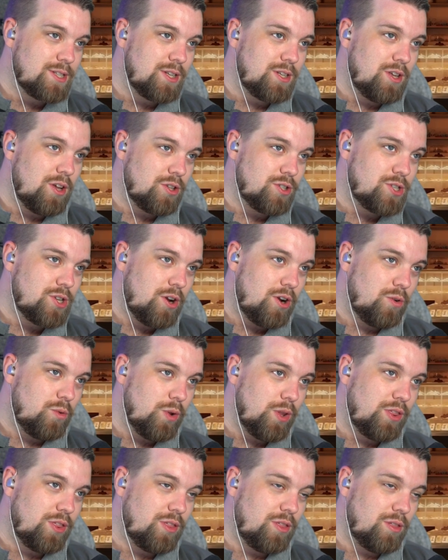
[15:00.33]
Hyunsung
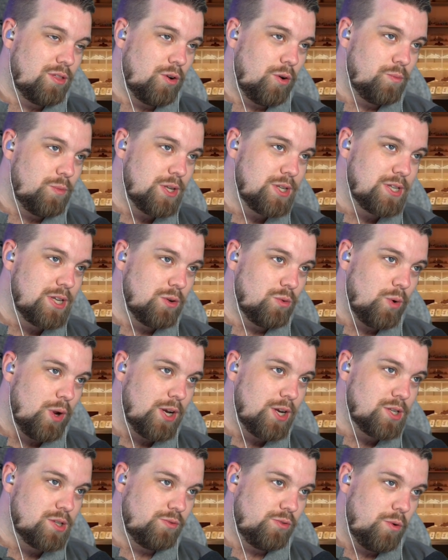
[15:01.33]
with Omniscient
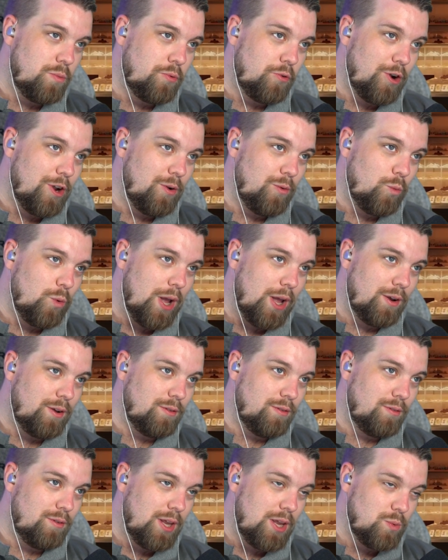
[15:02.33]
Reader's viewpoint
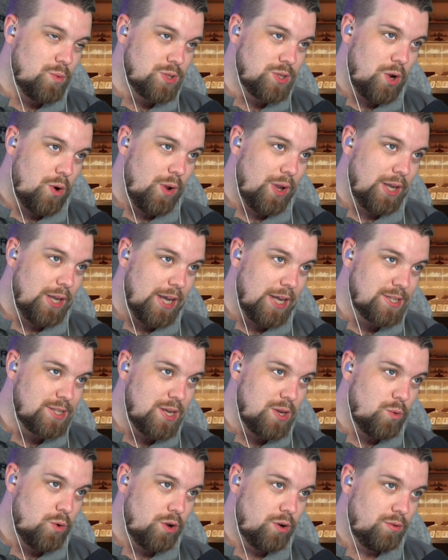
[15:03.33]
when he was going against
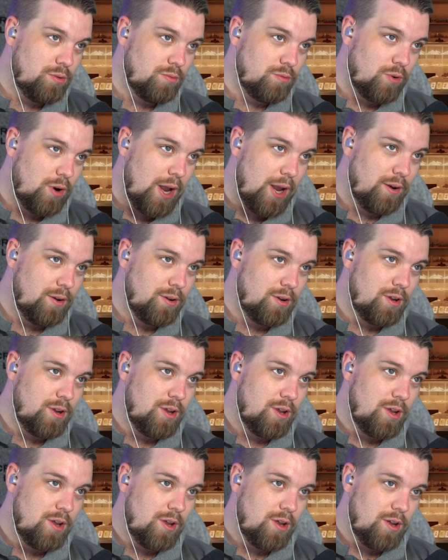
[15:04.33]
Hyewon, right?
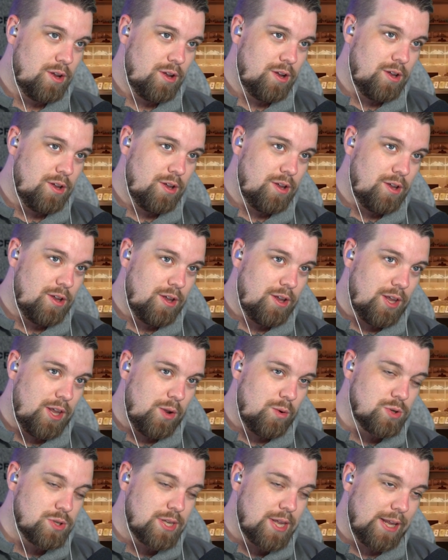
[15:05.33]

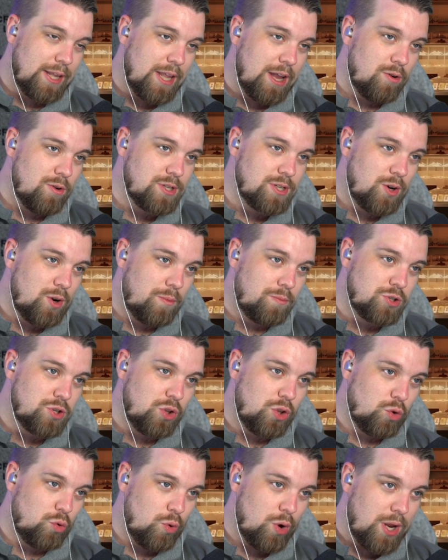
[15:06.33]
He was like, there is an option
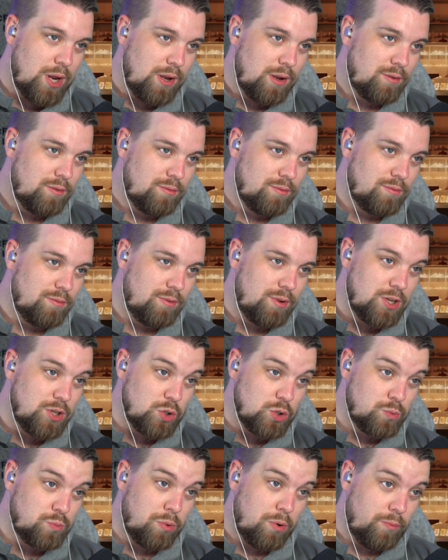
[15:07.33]
3. He's
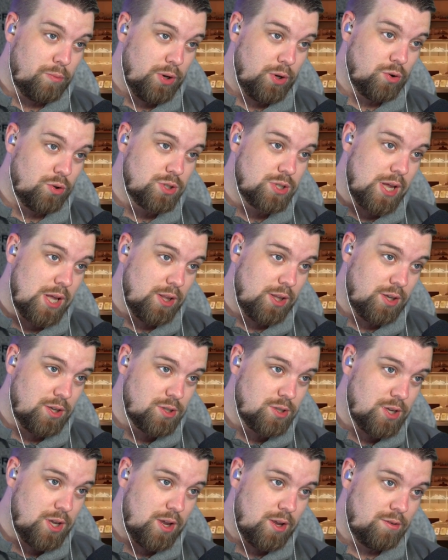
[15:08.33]
just probably not telling
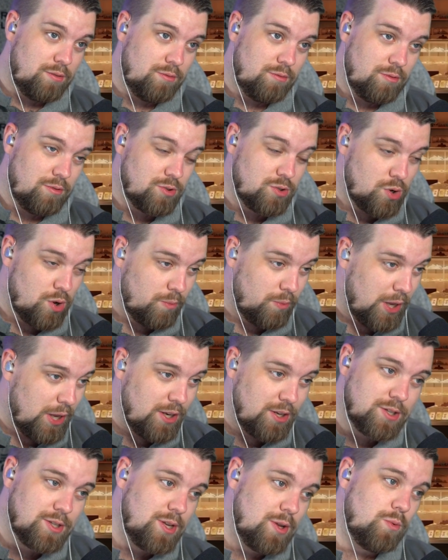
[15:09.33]
us yet. So I'm
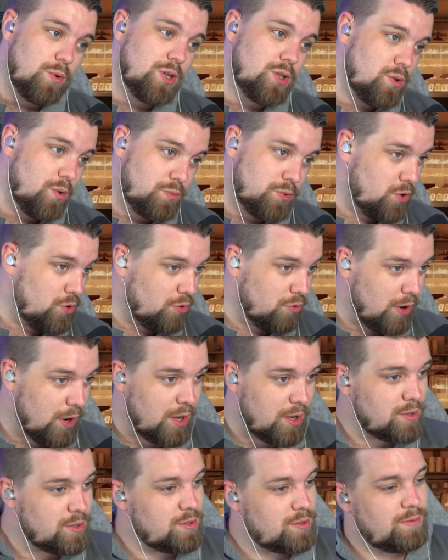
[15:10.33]
keen to see what his option 3
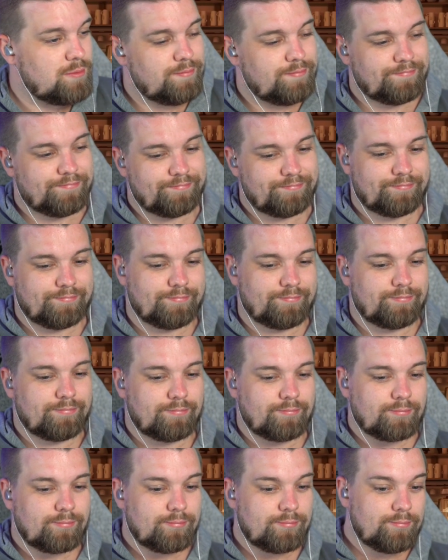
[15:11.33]
is.
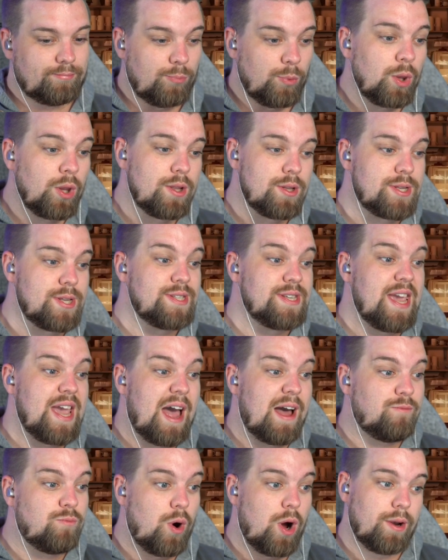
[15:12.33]
Does he
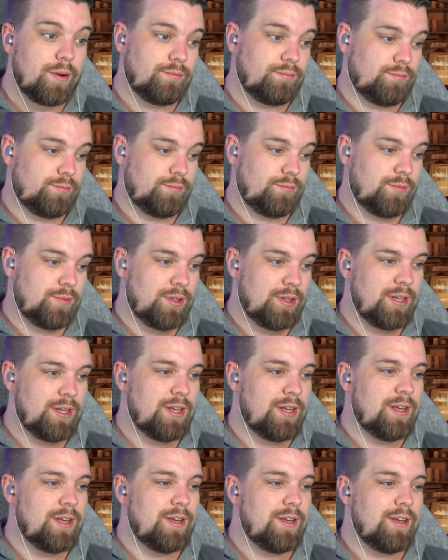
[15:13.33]
have one?
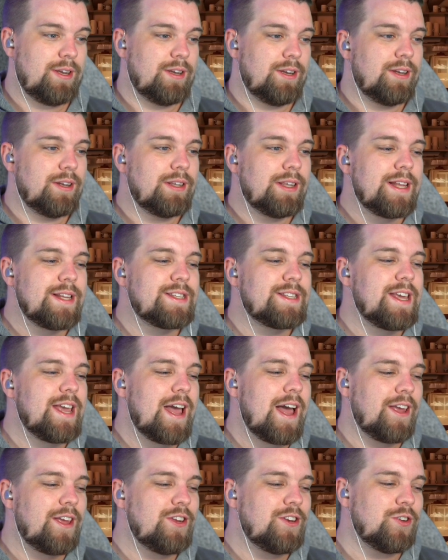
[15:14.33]
Let's see
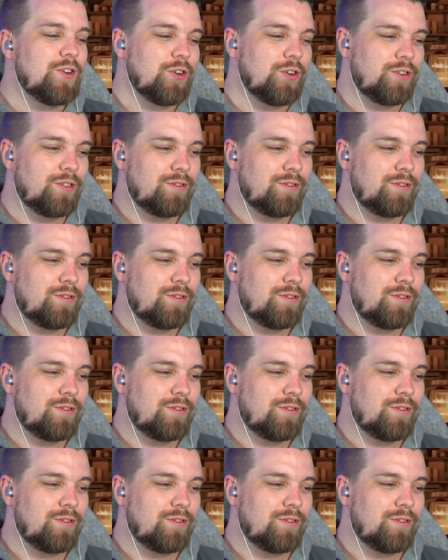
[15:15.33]
how you do.